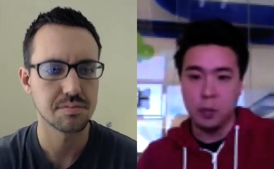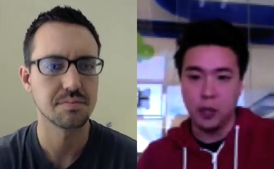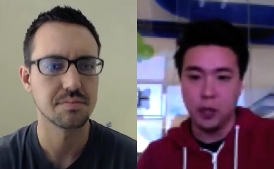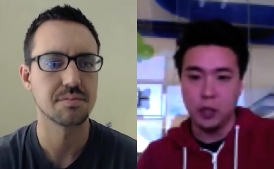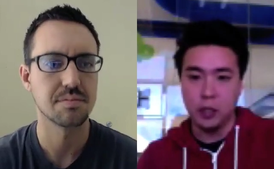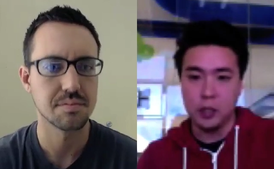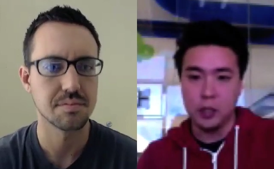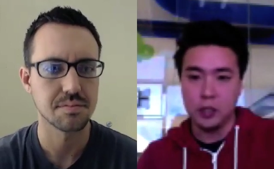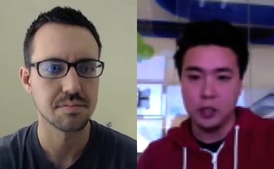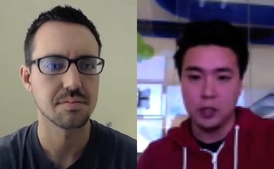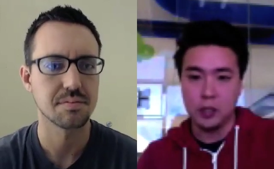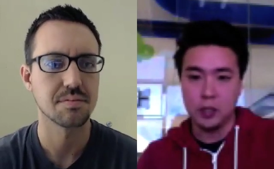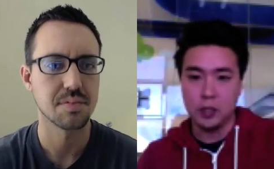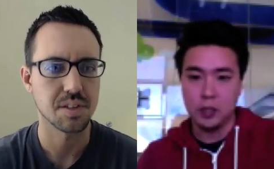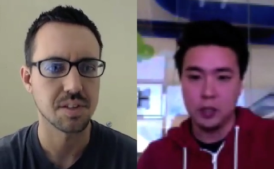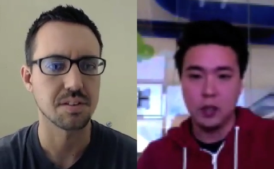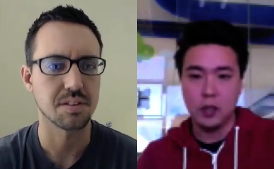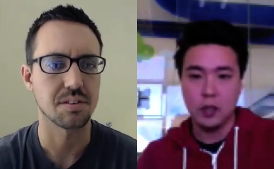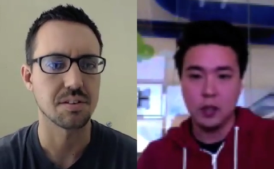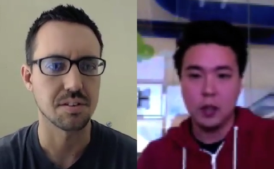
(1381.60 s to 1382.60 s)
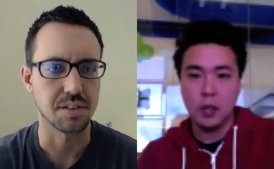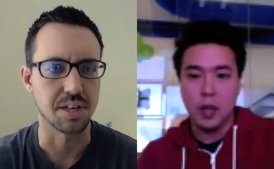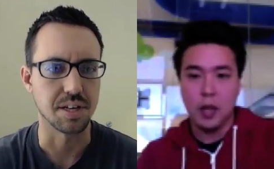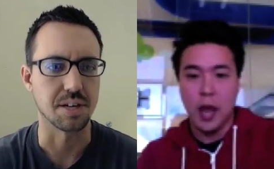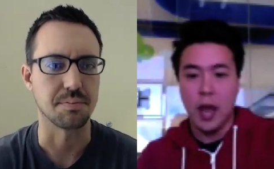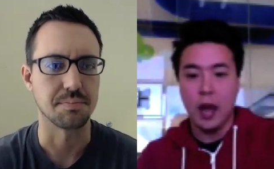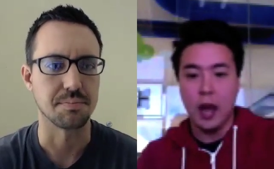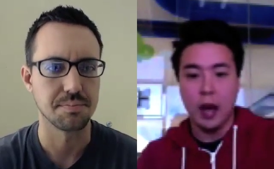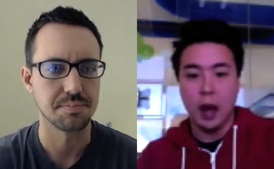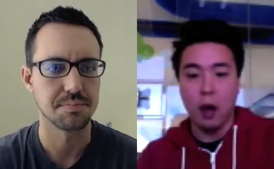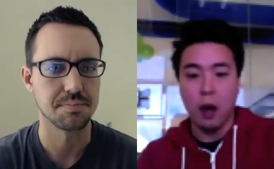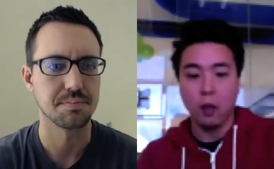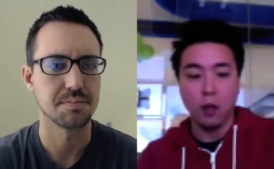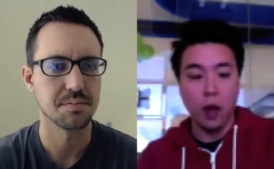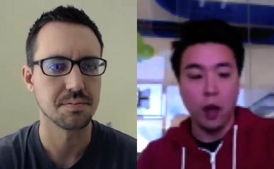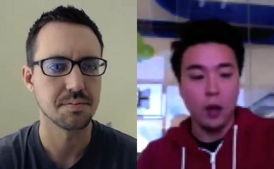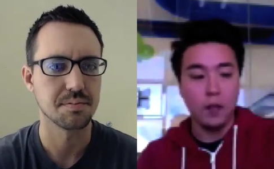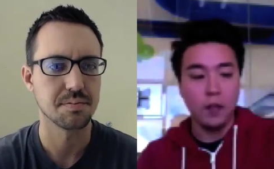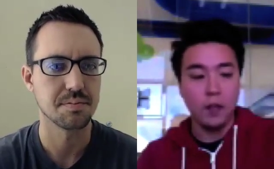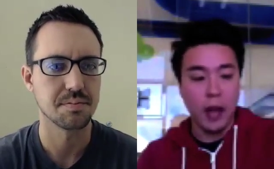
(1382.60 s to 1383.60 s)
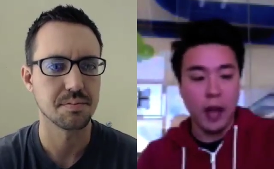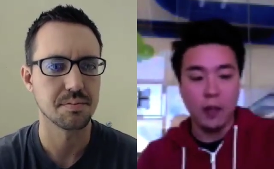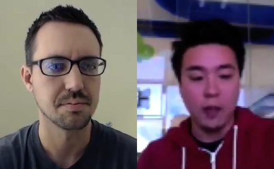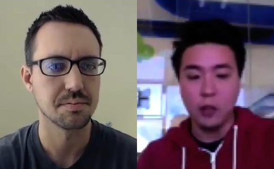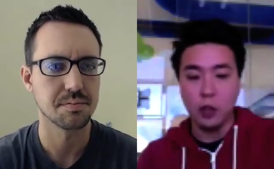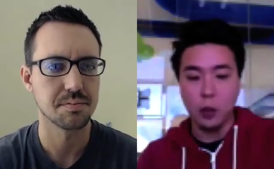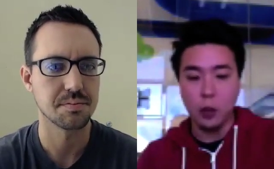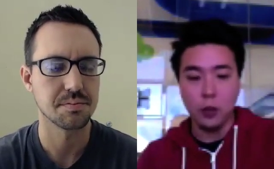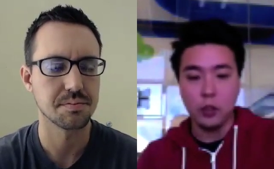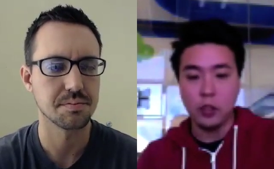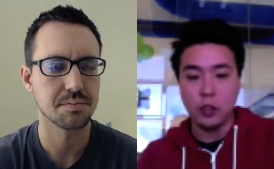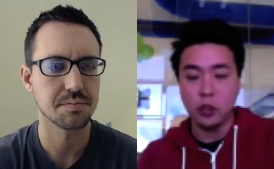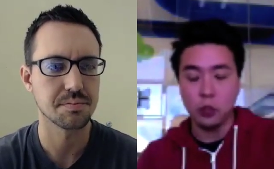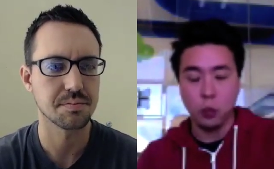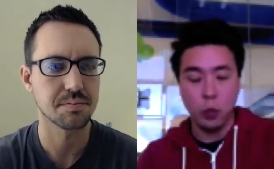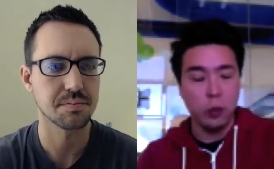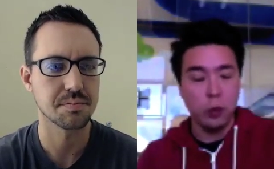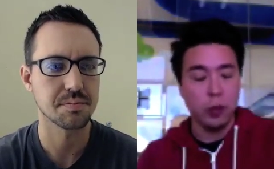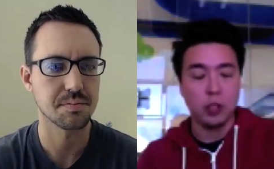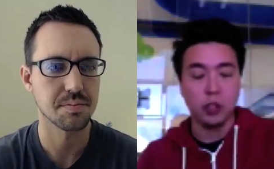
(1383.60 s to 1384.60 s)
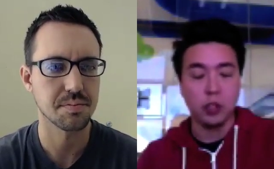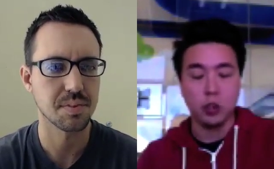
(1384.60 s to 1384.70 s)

Speaker 1: budgets. Yeah. And a lot of it had to do with just we were